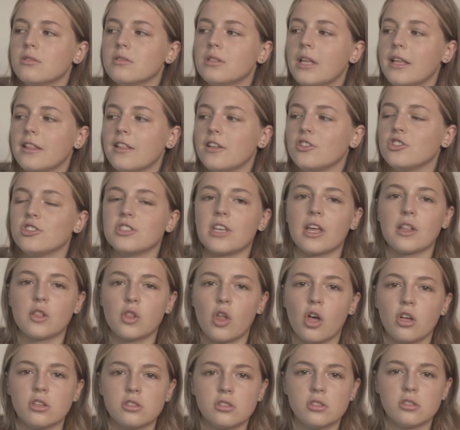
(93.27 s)
Like they just get
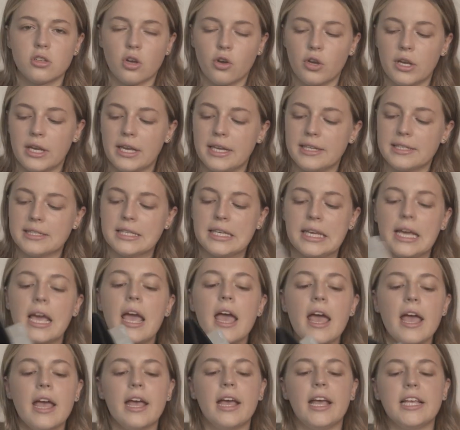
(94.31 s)
lost so easily,
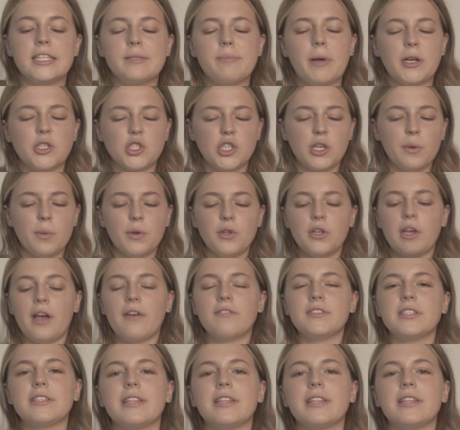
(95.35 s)
especially when you have